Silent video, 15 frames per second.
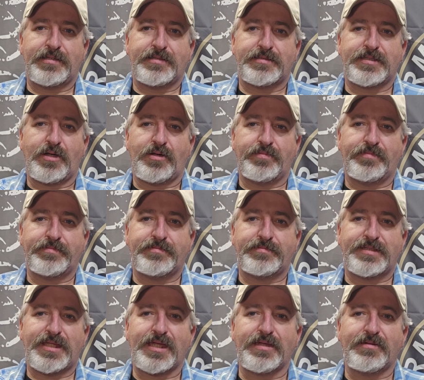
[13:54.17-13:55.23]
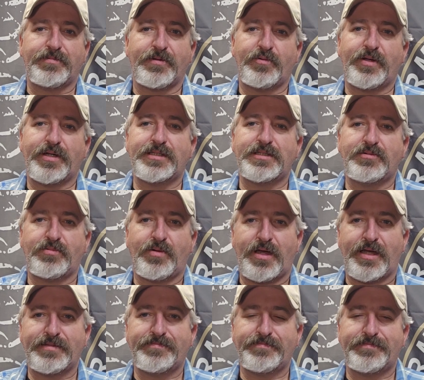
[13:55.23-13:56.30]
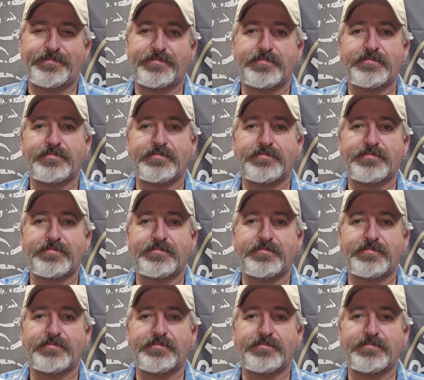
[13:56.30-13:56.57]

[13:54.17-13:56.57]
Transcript: So, take it for what you want,